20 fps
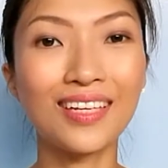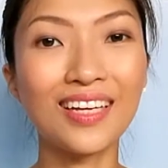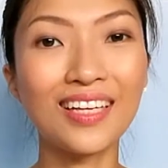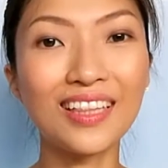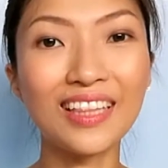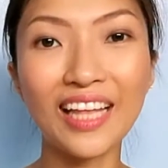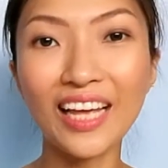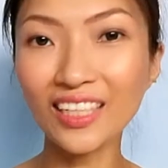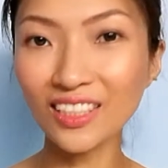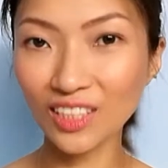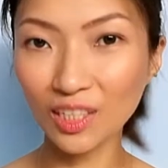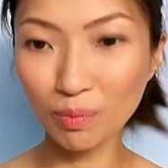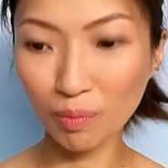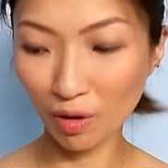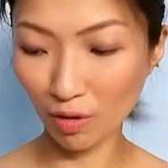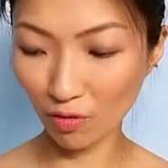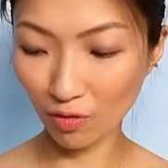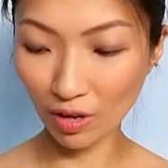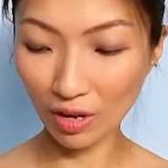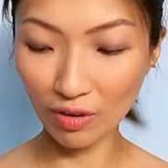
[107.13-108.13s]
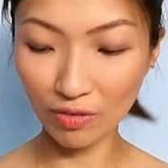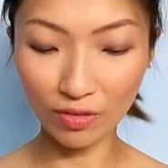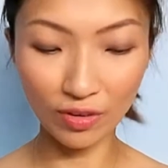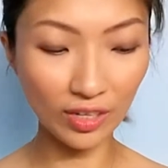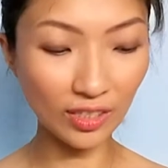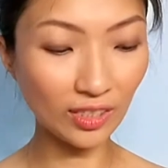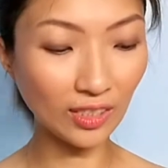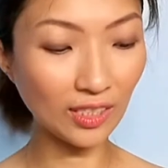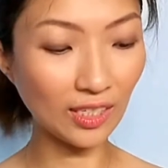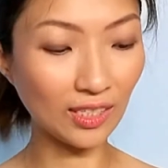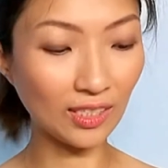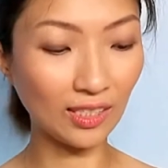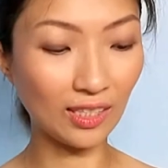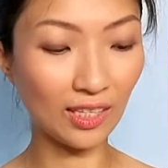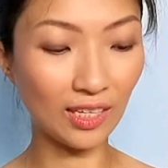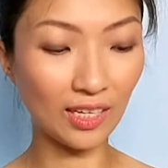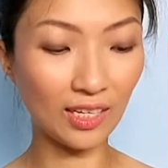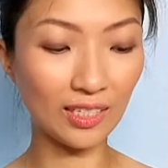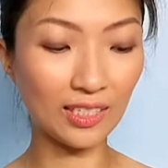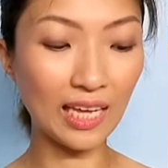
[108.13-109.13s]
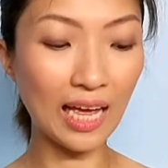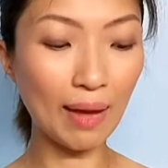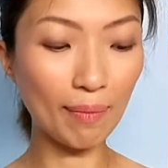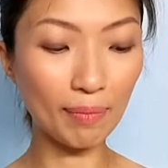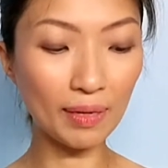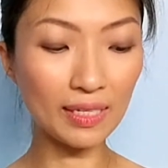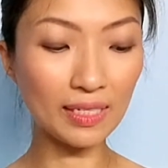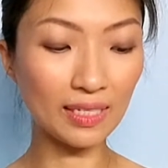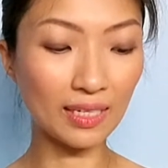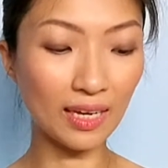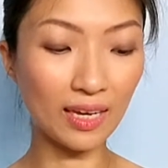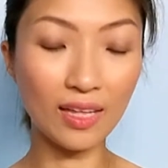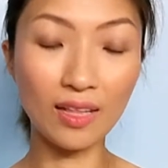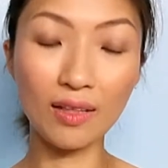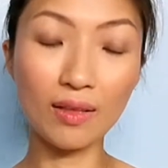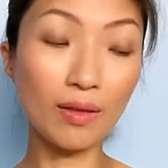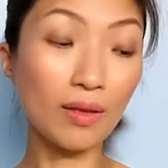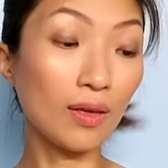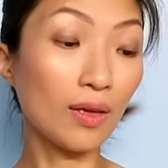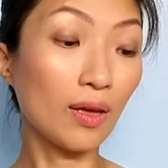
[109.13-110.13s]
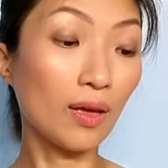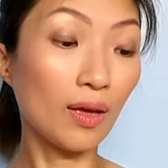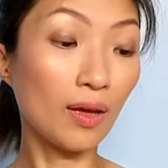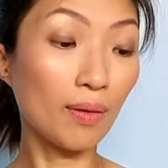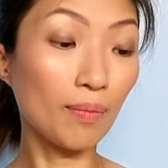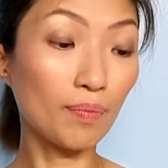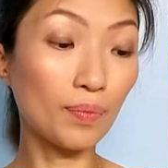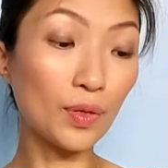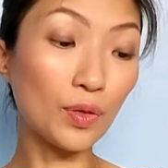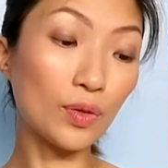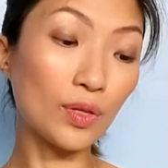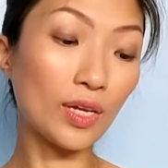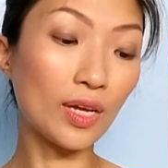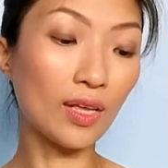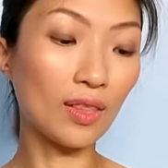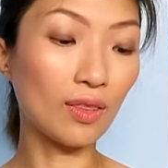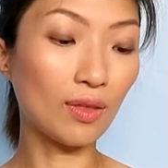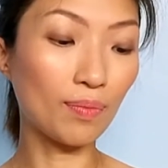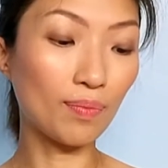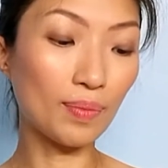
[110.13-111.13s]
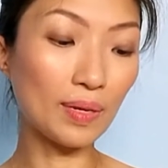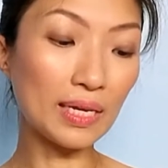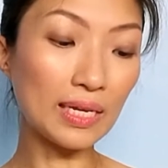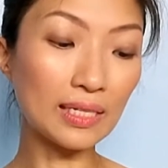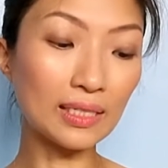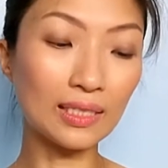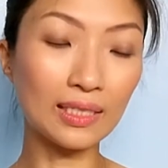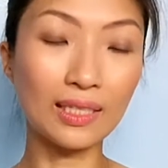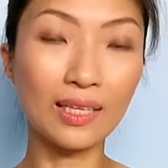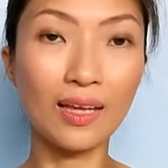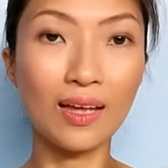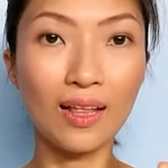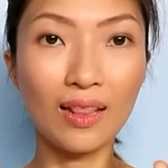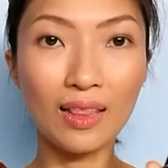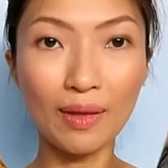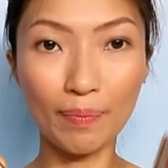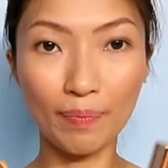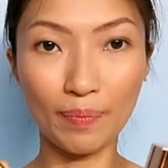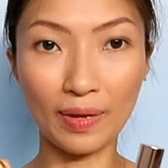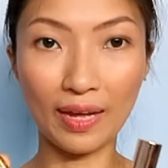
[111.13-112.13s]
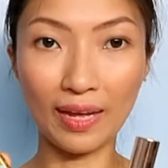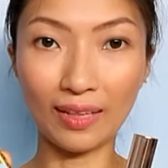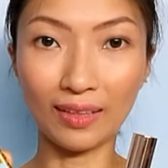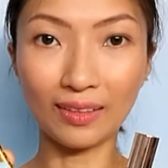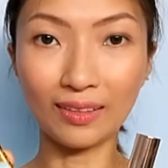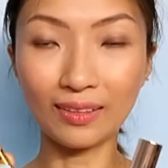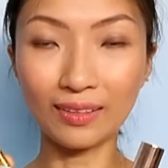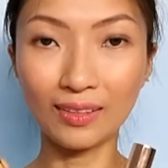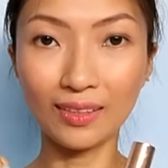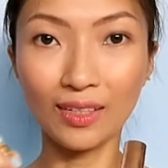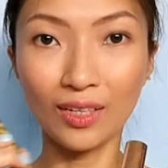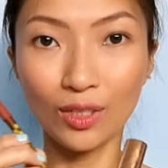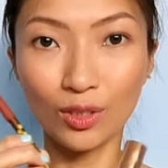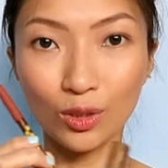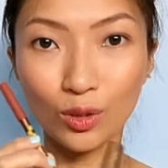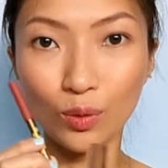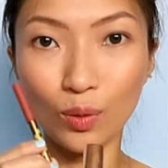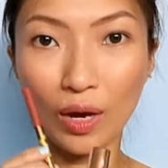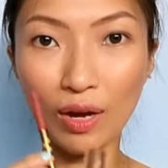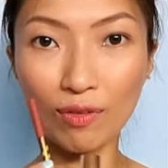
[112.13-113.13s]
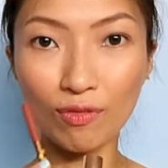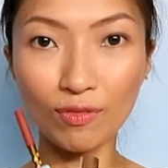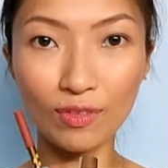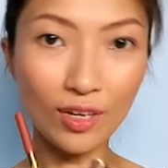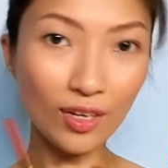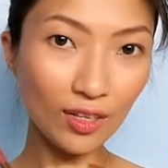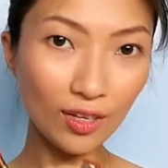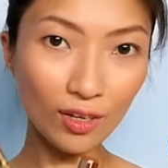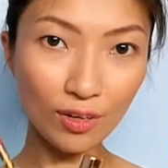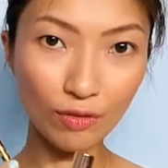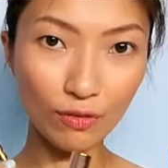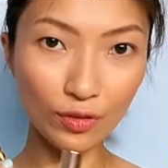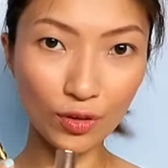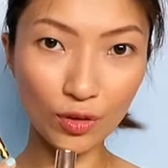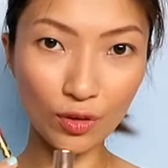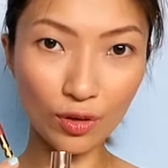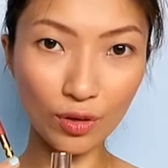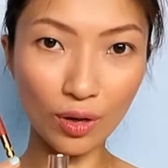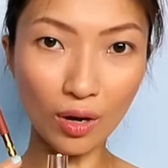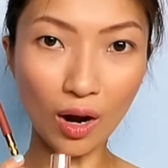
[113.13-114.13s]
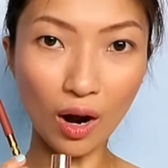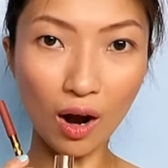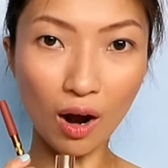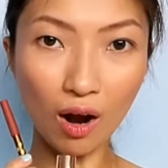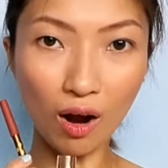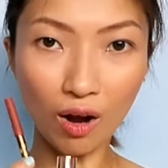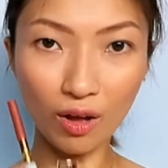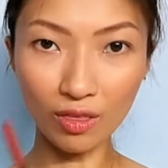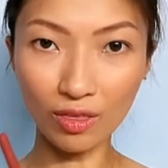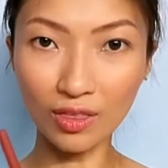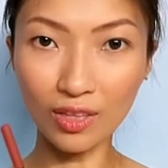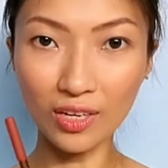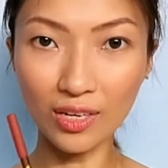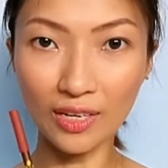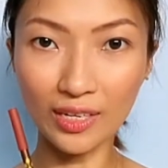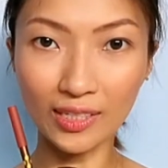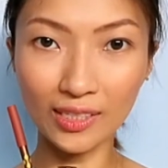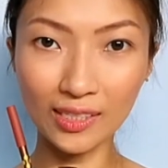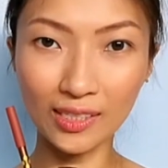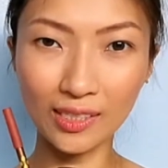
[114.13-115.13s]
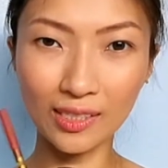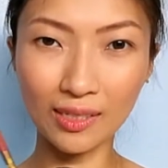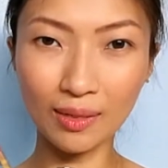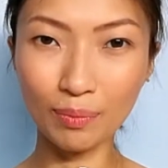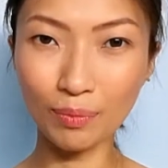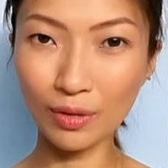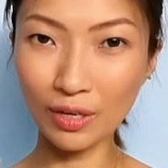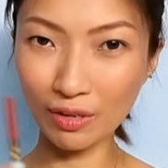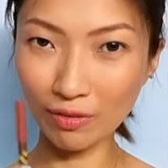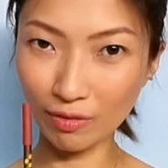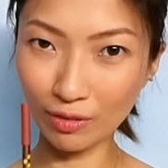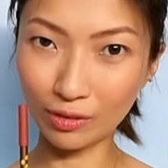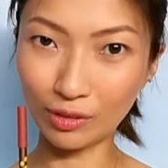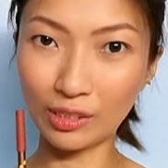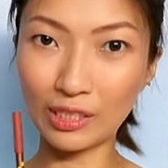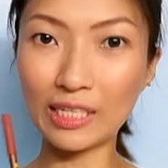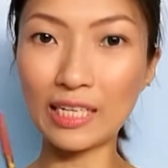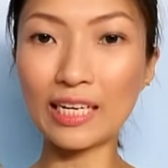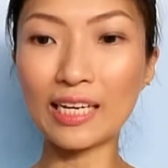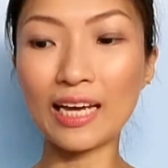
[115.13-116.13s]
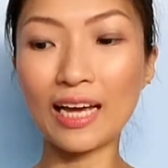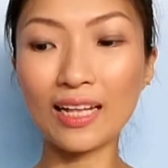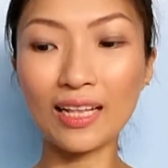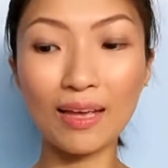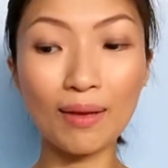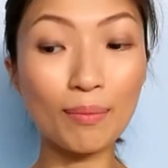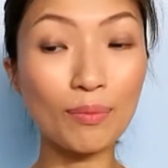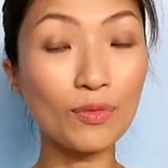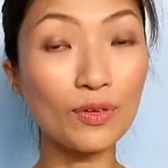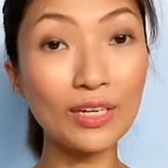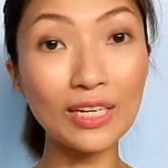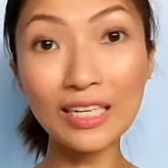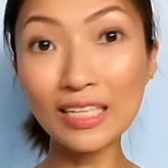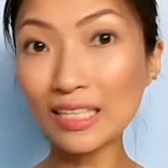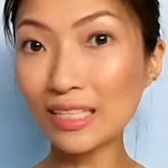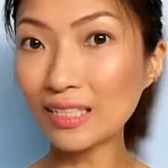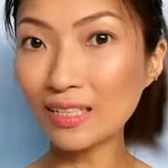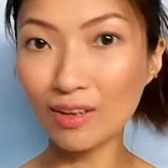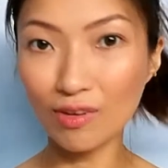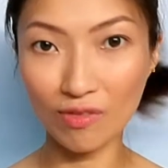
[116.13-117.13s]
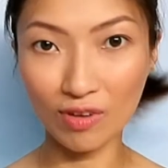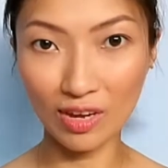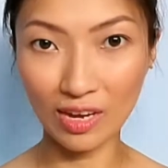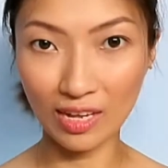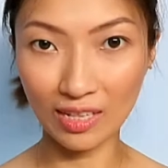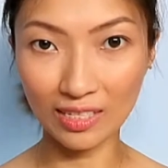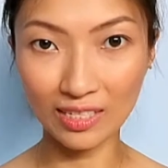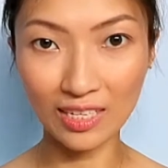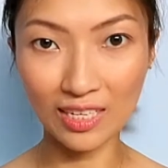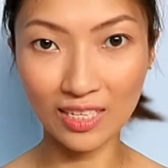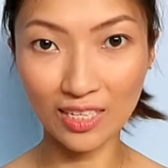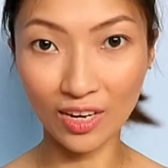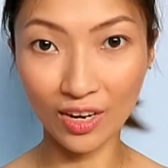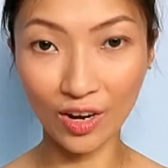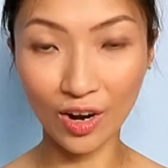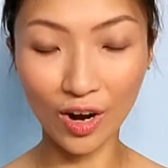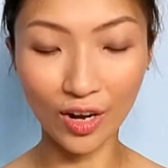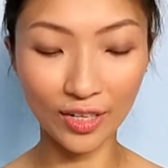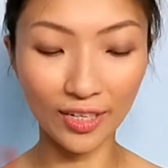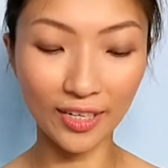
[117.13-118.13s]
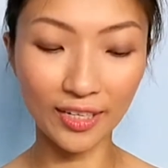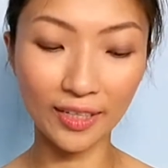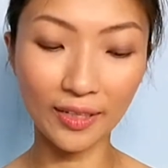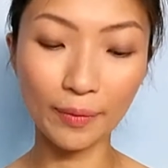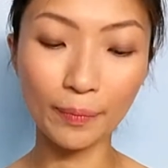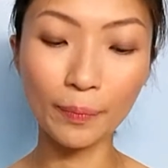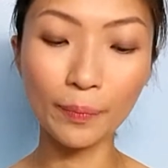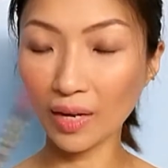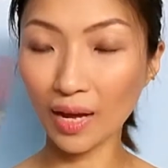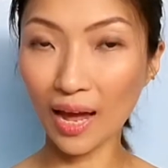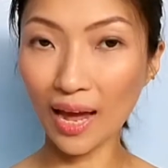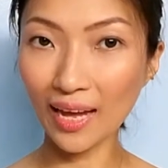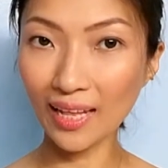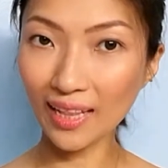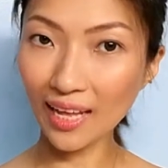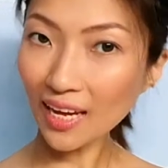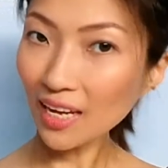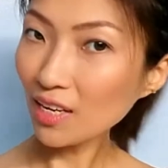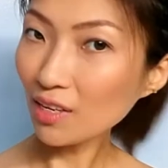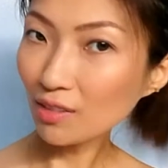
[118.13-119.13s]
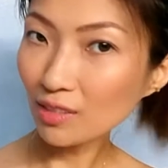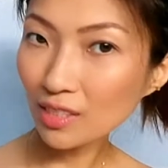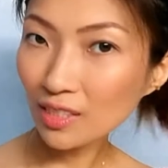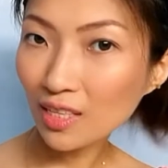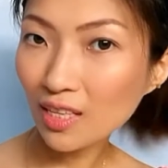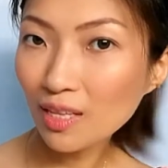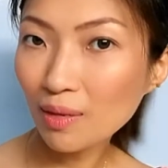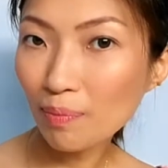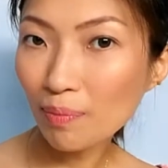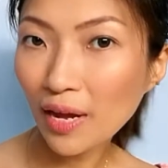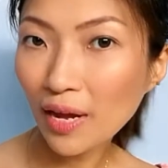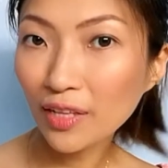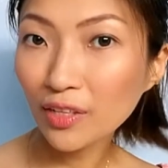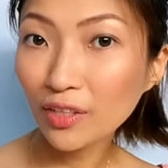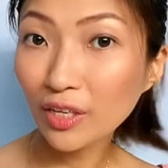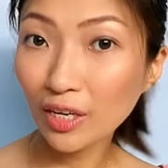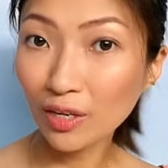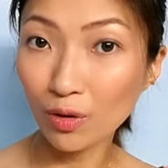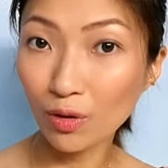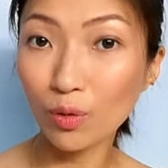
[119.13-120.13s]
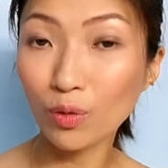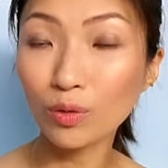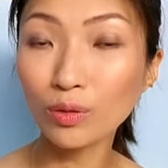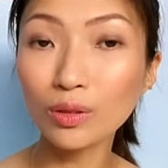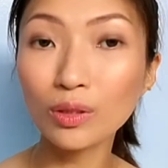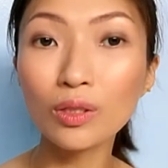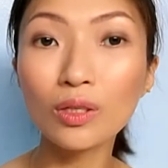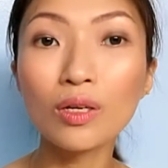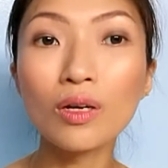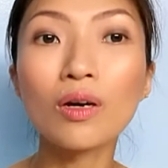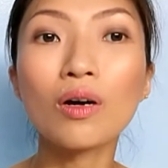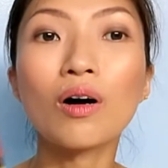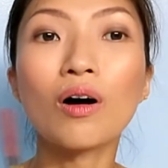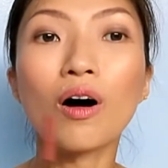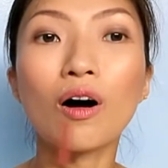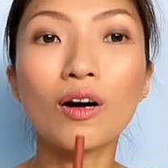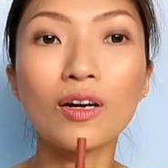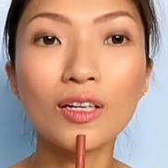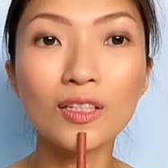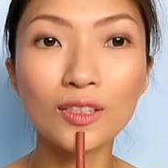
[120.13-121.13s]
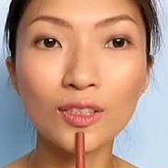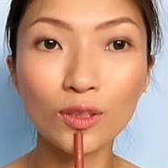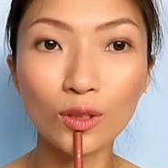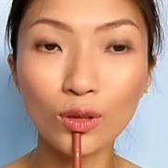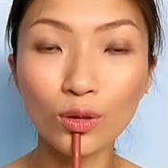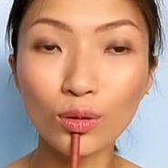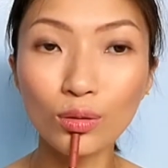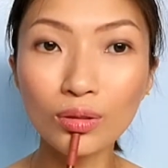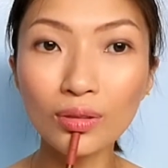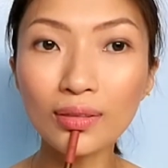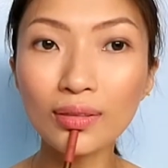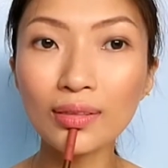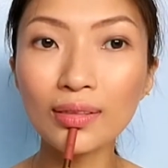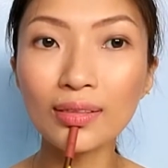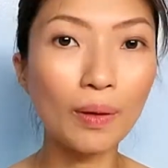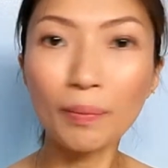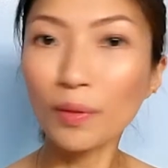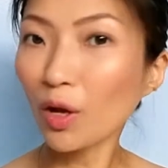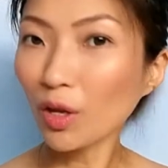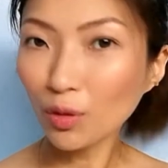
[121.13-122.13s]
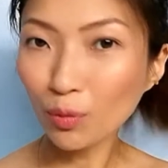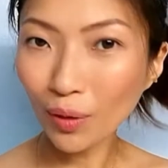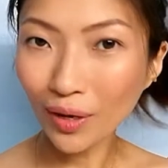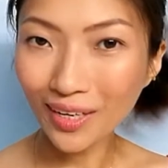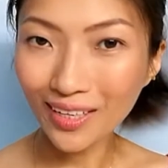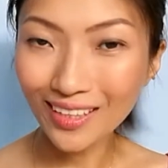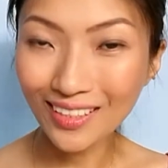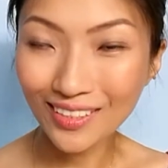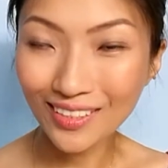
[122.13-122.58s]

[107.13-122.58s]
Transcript: Next in my favorites is this Happy Skin Beauty and the Beast lip kit. So I've done a review on this previously and I'm really loving it since I got it. I like using the lip liner alone on its own. I'm not wearing this